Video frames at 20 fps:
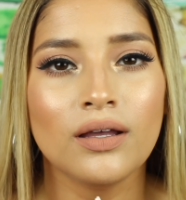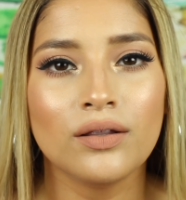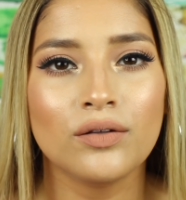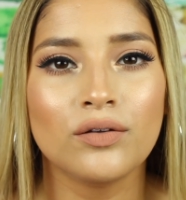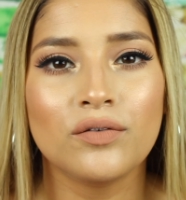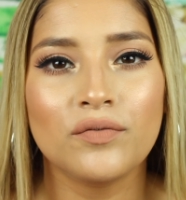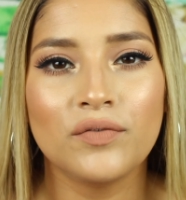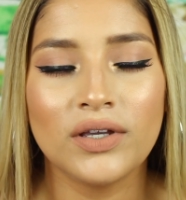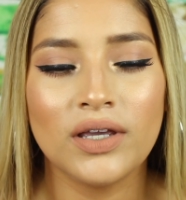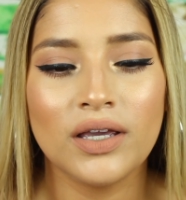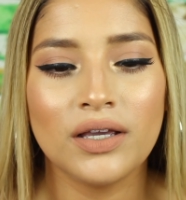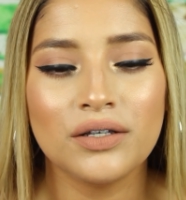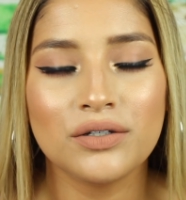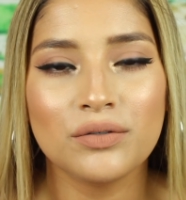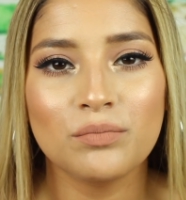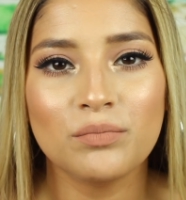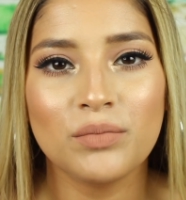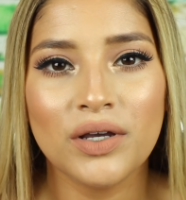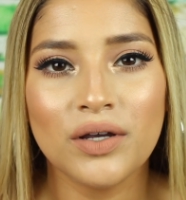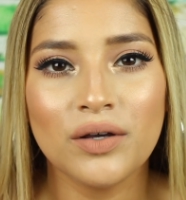
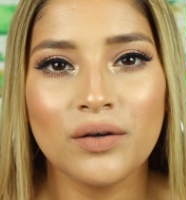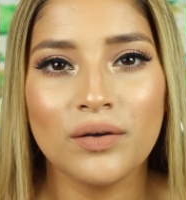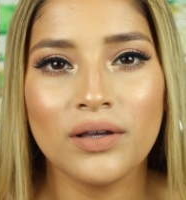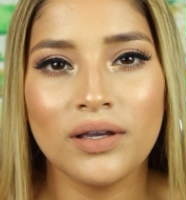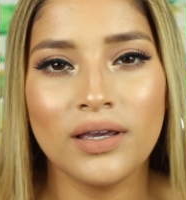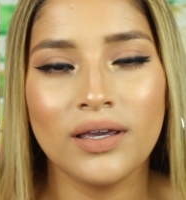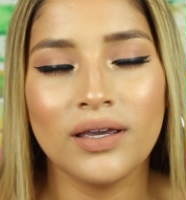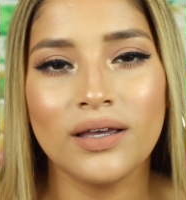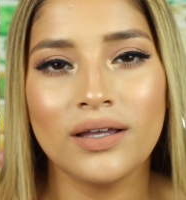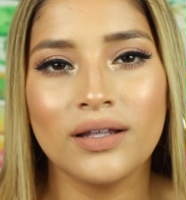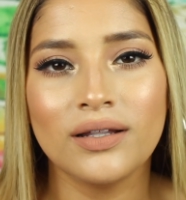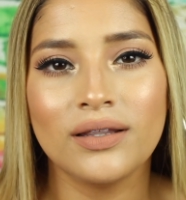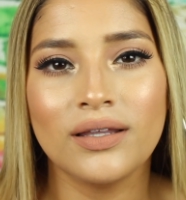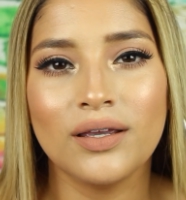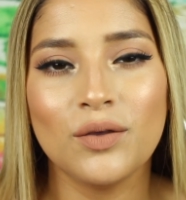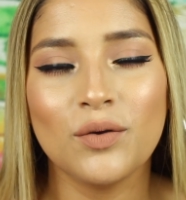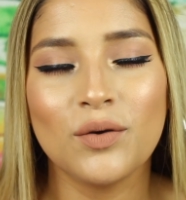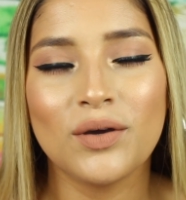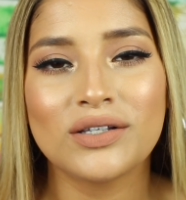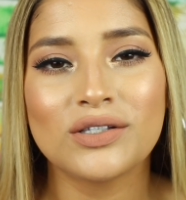notification bell. And
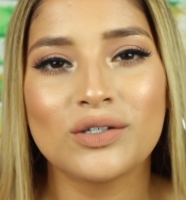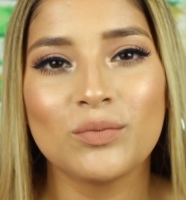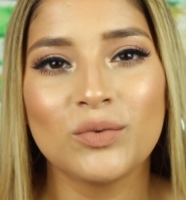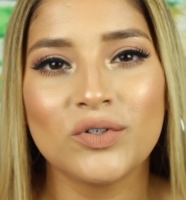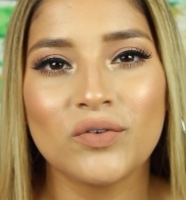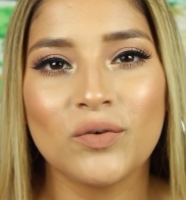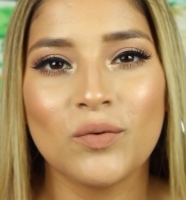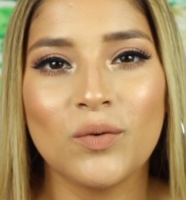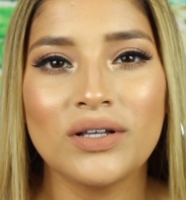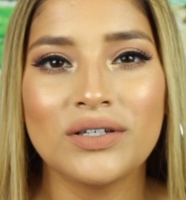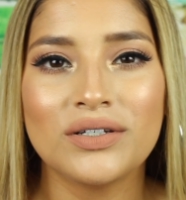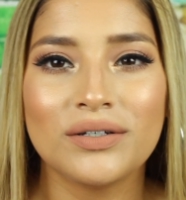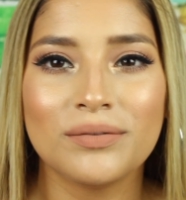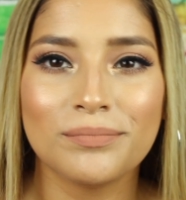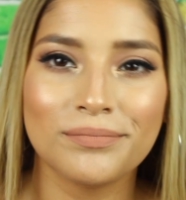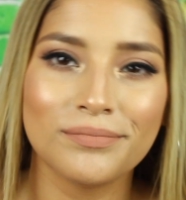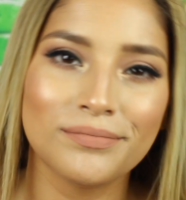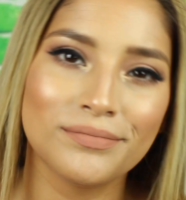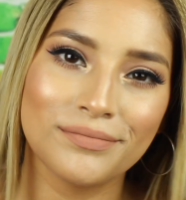thank you guys so much for watching.